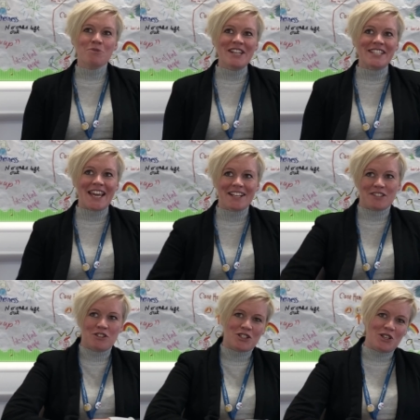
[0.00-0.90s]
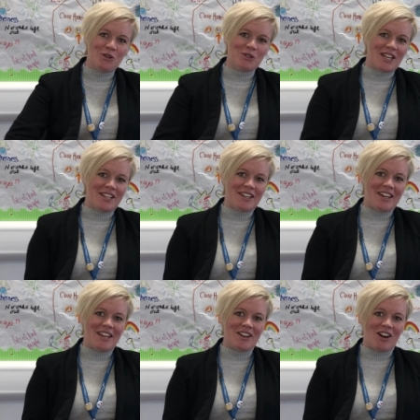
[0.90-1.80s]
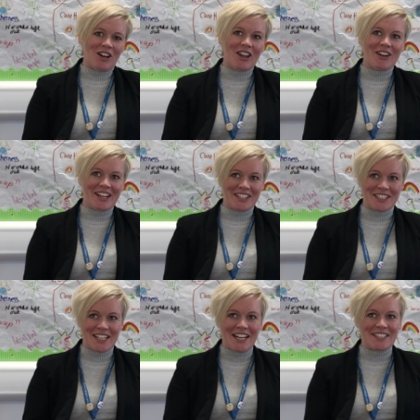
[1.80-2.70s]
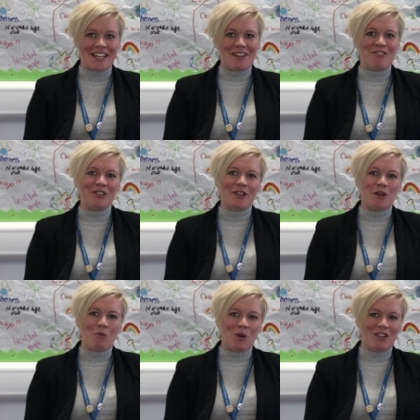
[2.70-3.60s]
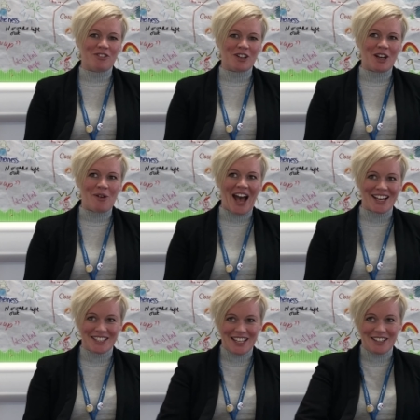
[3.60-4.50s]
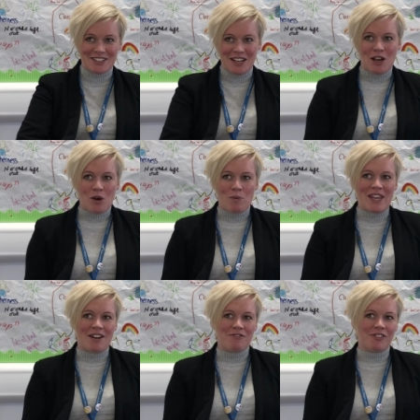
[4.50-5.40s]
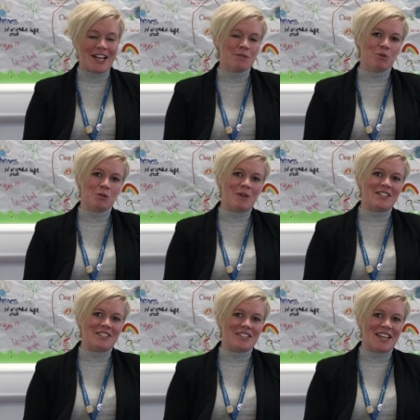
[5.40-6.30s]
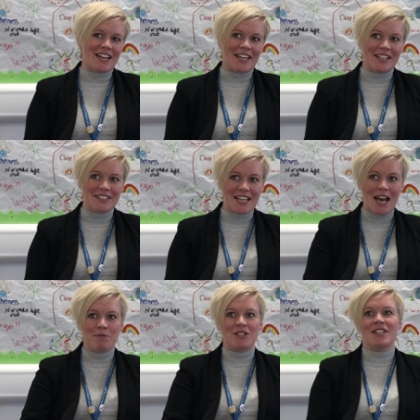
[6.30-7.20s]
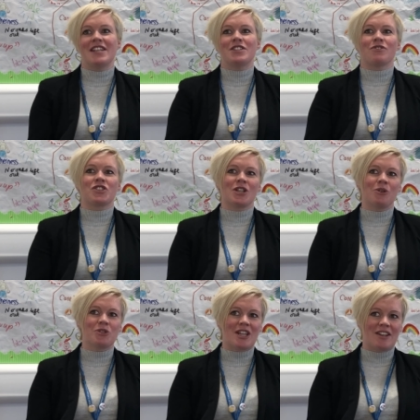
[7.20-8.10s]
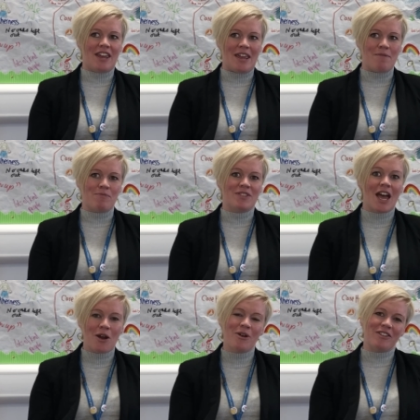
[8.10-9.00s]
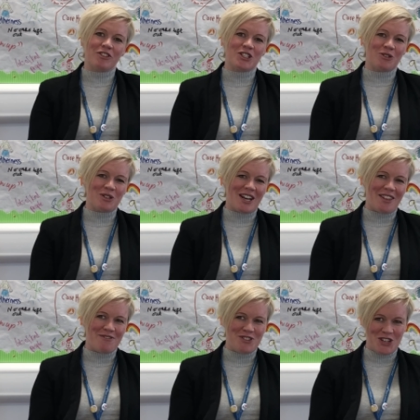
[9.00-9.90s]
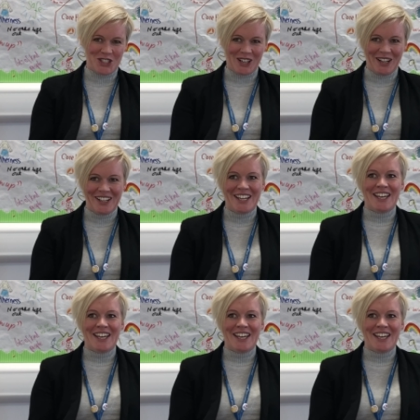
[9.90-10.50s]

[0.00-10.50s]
We need excellent schools in, in our learning estate, and I feel now that Wallyford now has this. We have flexible spaces that can adapt to the needs of children um, now and for children in the future.